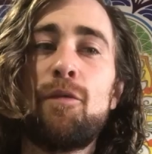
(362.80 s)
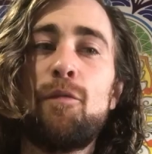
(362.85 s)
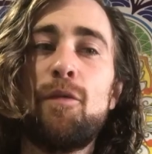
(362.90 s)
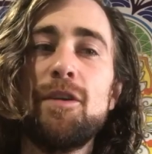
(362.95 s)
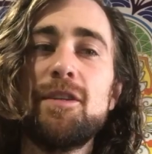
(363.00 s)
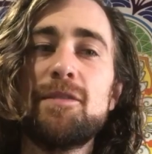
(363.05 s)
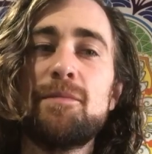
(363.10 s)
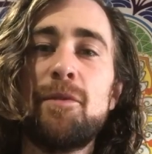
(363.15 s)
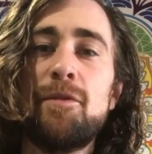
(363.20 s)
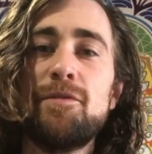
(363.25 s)

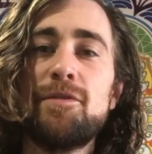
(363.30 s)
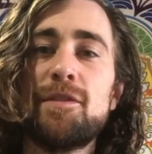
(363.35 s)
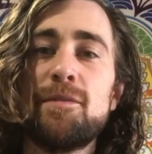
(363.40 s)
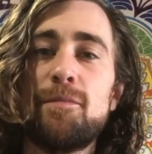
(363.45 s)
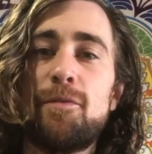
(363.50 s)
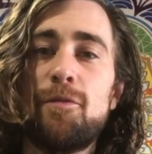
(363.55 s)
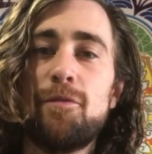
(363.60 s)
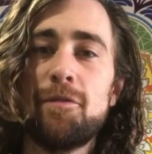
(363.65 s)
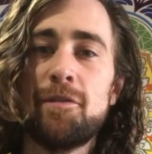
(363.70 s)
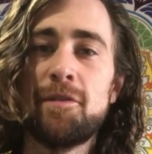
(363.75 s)
what's most
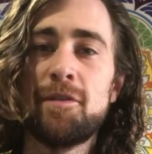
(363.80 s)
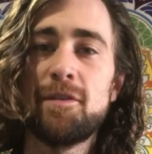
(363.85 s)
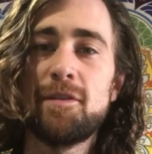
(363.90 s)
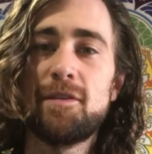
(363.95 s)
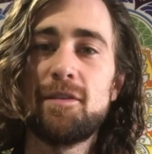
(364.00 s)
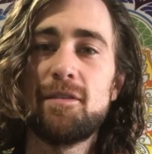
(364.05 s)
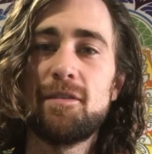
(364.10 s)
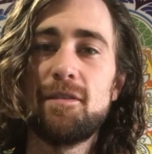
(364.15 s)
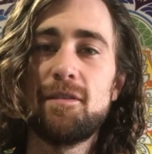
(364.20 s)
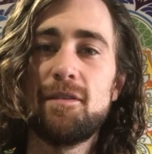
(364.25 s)
important.
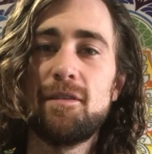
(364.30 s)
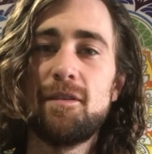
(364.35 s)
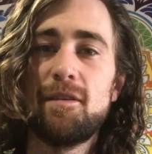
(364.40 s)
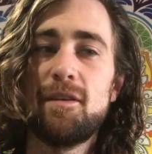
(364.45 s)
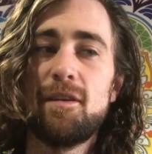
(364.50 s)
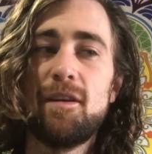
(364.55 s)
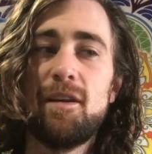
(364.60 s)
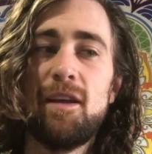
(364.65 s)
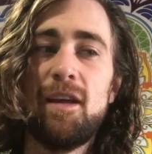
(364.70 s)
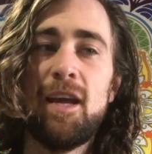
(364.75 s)

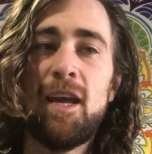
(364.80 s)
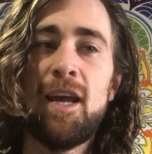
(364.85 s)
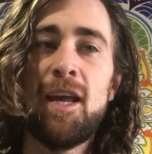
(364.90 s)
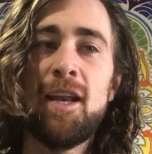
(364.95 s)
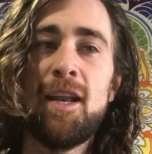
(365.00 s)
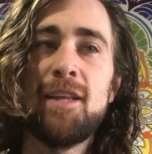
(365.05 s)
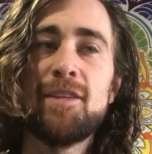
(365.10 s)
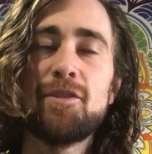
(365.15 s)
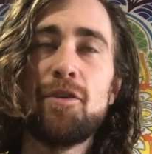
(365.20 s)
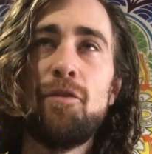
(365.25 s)
And
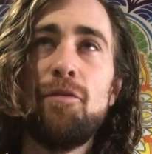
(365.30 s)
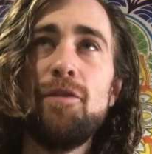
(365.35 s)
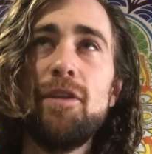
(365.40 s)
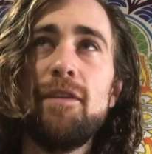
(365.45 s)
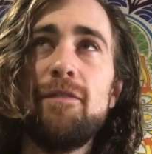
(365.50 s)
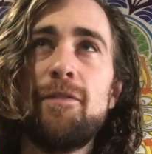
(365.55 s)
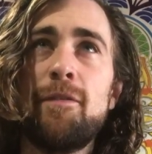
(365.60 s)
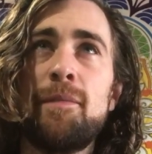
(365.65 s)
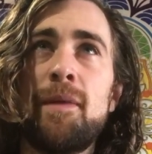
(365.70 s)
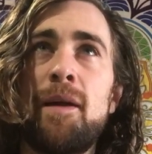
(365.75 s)
it's only
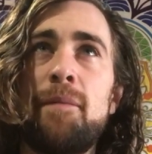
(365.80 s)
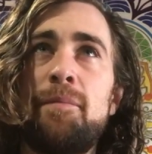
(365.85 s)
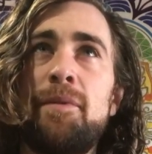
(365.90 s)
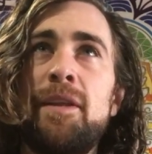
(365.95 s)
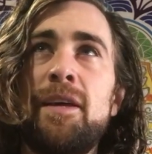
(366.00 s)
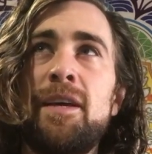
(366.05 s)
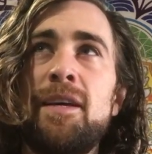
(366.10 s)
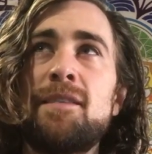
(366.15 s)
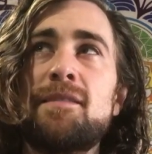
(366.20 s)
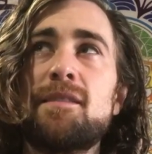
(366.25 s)
from that
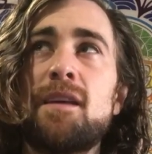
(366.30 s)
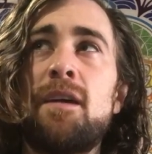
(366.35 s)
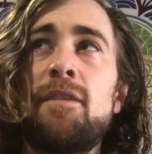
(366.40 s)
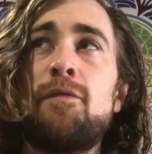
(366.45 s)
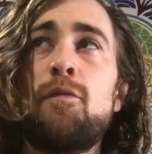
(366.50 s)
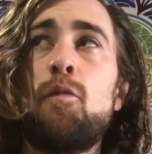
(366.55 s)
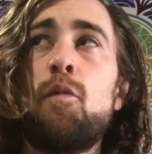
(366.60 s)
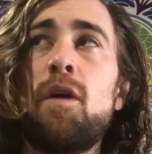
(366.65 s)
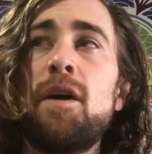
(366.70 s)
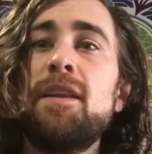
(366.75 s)
place of
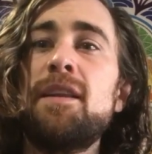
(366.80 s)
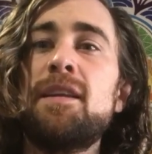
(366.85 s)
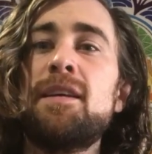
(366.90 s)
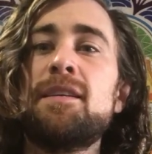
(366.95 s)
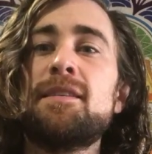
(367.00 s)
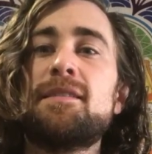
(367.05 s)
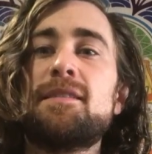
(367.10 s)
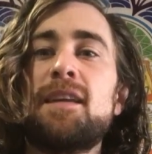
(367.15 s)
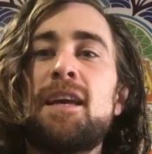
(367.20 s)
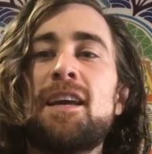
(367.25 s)

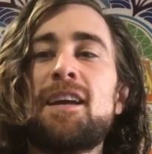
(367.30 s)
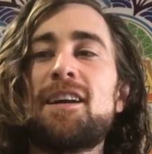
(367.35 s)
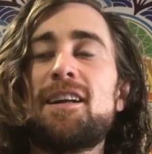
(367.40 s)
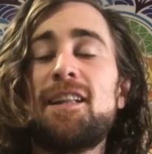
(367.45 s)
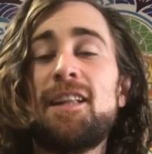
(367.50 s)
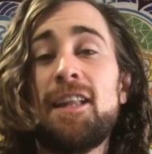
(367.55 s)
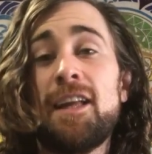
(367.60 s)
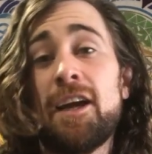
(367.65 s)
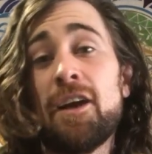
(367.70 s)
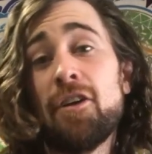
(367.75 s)
oneness and
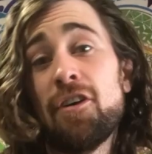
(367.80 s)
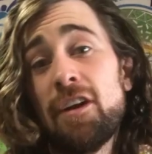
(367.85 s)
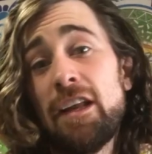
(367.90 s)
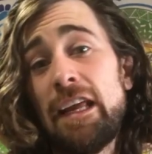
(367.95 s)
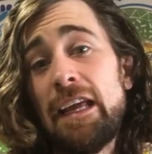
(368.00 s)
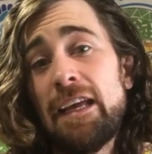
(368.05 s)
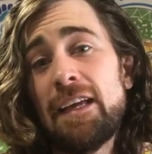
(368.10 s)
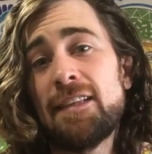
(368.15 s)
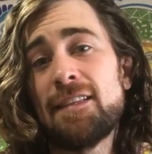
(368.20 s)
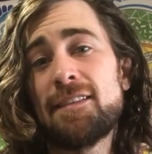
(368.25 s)

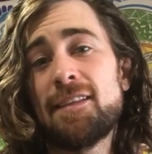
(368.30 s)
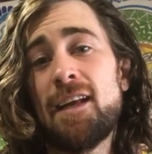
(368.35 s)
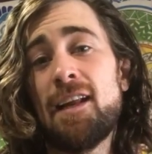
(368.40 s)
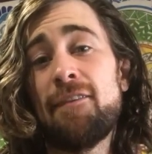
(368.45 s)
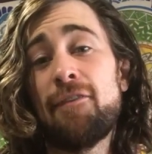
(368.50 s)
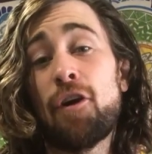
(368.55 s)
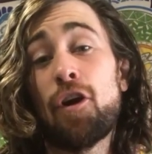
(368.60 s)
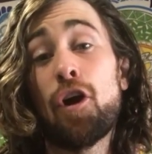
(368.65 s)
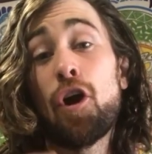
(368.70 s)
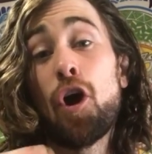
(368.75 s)
clarity inside
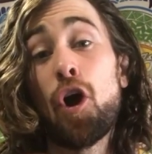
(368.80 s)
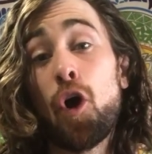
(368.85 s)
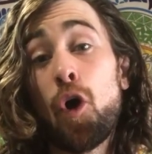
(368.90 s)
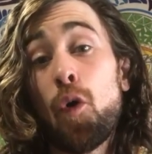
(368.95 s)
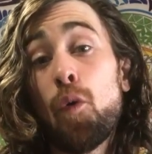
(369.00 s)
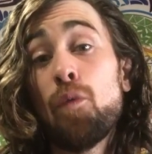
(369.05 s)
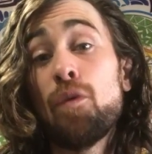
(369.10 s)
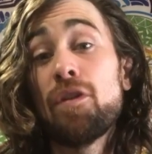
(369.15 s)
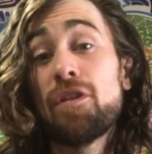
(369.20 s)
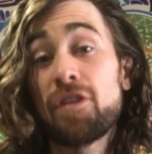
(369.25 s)
of our
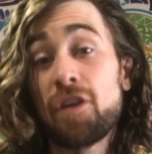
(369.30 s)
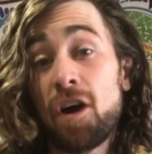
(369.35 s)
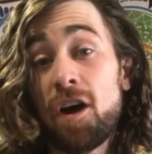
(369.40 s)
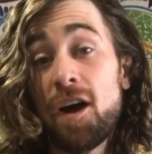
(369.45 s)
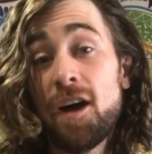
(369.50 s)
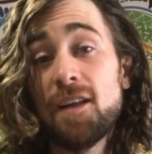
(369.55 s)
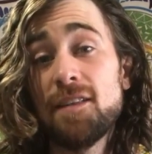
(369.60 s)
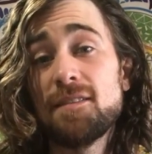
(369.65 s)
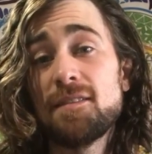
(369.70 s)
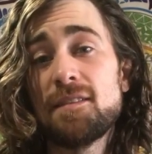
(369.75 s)
own
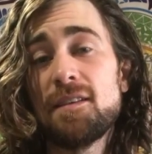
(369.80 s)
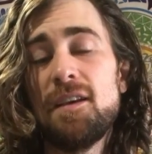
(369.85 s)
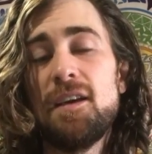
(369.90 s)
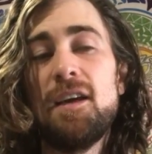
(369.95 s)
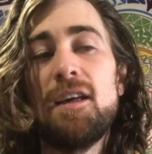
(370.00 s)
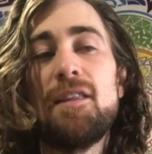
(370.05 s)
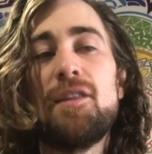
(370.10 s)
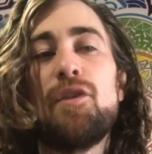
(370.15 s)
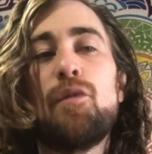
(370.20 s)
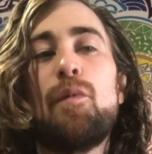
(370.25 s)
thoughts
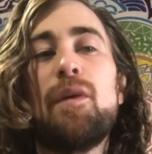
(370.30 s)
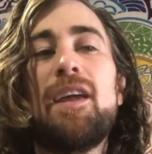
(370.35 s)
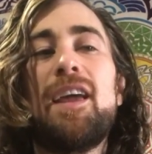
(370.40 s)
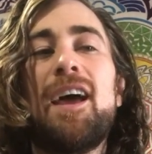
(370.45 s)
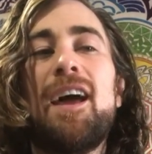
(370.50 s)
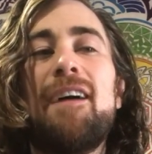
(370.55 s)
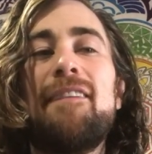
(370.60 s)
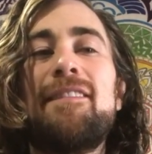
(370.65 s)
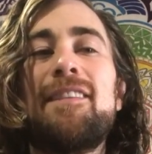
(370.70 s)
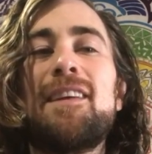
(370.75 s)
that we
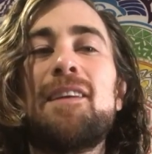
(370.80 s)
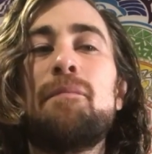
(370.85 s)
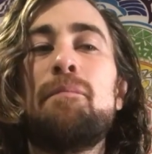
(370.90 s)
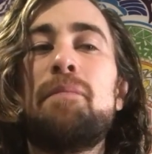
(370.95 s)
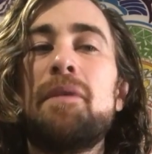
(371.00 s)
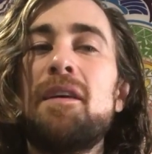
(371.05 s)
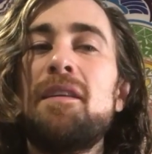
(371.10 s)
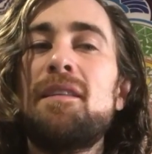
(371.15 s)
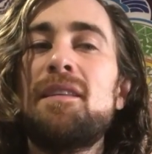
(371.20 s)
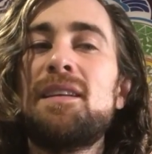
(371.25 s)
have the
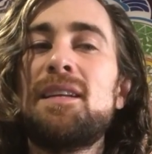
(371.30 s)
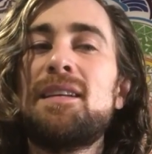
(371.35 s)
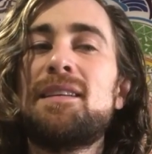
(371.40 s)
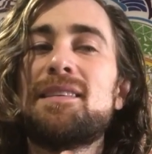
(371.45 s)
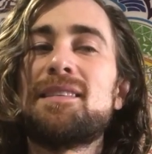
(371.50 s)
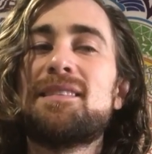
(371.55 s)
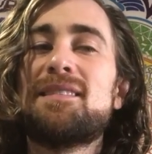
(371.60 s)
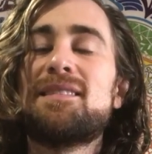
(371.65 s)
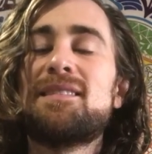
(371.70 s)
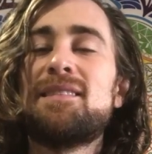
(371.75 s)
ability
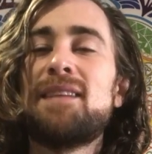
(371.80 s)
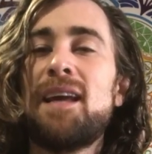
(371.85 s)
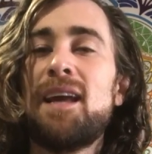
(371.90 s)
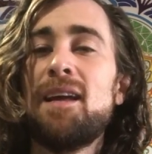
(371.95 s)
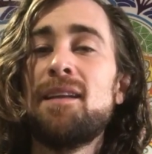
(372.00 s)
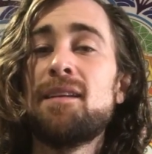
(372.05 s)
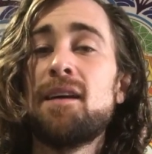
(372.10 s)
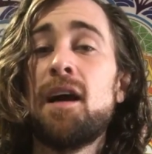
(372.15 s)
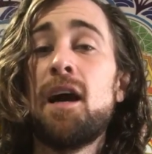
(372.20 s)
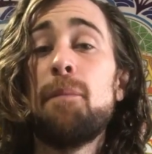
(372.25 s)
to
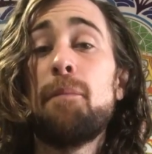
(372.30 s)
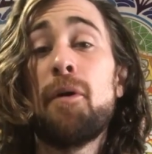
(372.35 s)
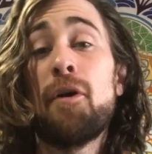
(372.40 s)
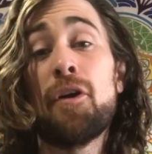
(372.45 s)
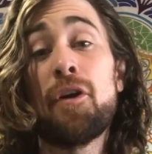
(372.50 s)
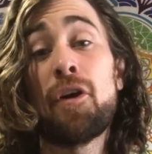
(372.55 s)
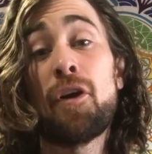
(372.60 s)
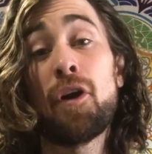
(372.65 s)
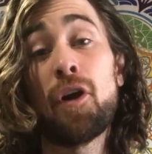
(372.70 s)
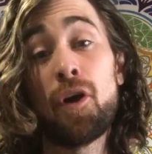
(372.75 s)
stand up on
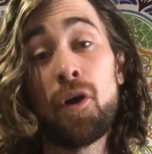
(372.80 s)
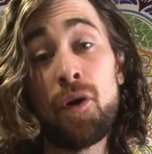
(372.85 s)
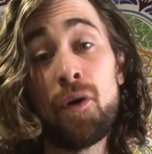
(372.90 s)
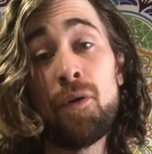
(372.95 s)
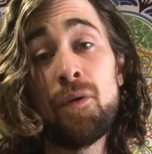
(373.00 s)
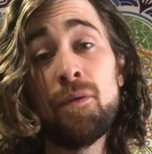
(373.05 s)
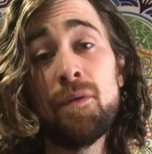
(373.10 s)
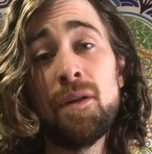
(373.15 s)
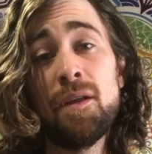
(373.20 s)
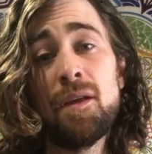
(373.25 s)
our
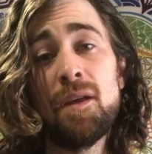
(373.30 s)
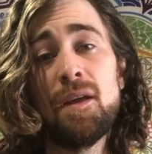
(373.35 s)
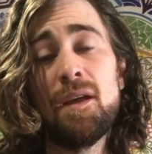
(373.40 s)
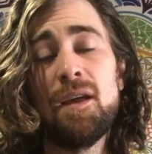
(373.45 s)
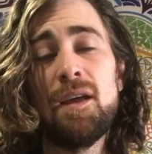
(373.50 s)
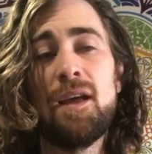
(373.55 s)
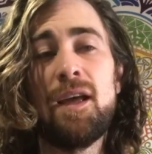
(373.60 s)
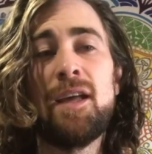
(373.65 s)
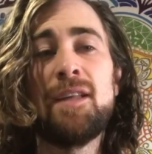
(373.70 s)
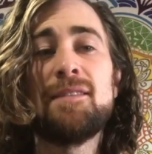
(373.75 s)
own
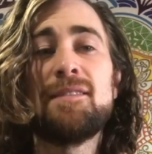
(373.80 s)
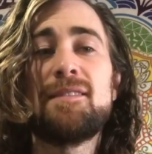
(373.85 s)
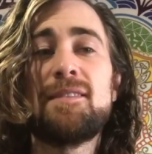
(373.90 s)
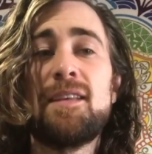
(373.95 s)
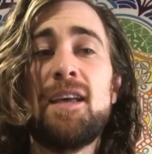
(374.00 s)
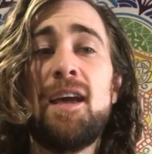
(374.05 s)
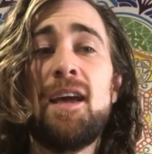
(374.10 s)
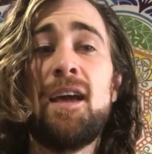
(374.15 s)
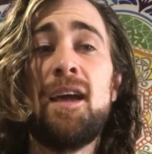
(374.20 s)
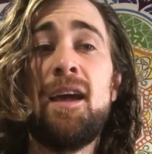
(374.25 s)
and
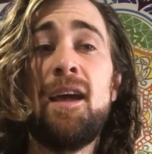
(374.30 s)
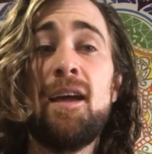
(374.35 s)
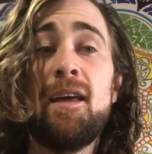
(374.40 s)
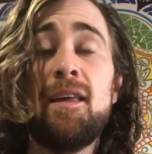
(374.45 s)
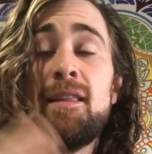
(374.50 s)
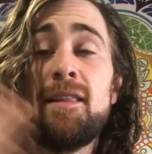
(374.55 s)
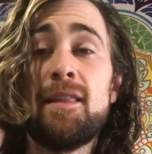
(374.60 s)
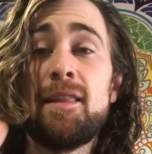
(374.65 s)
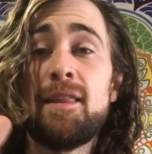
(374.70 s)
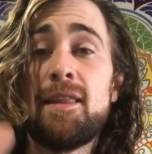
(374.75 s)
say,
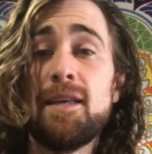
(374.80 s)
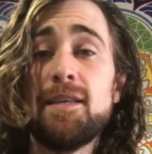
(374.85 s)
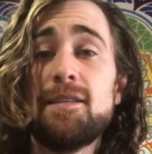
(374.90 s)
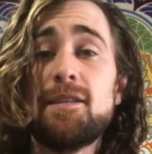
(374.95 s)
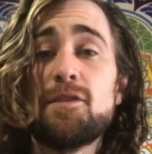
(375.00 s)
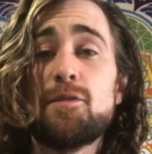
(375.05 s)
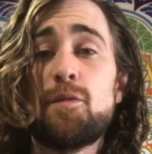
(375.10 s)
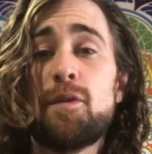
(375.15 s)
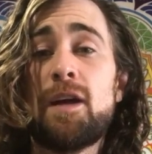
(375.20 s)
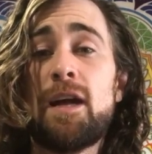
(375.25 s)
this
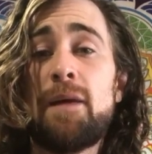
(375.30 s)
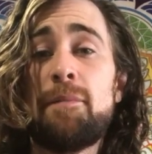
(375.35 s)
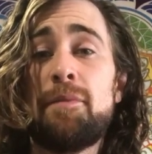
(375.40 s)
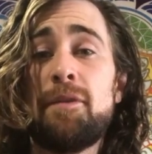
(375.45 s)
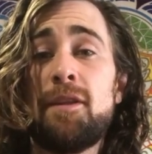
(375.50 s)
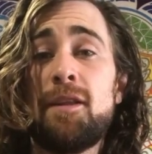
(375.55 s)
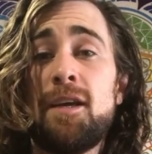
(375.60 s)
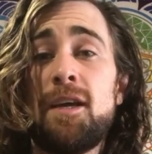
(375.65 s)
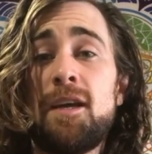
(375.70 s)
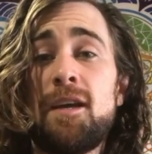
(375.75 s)
is what I
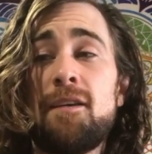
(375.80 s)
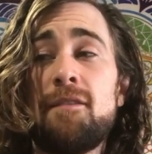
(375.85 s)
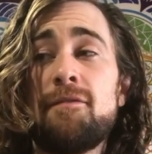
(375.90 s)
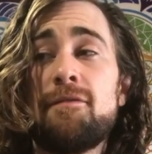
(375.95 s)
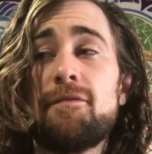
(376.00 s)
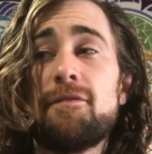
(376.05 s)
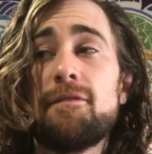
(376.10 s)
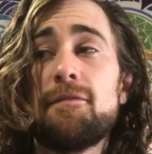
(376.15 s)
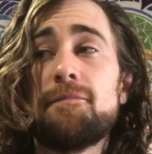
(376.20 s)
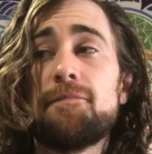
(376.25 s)

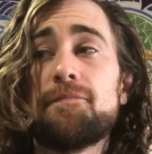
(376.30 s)
believe,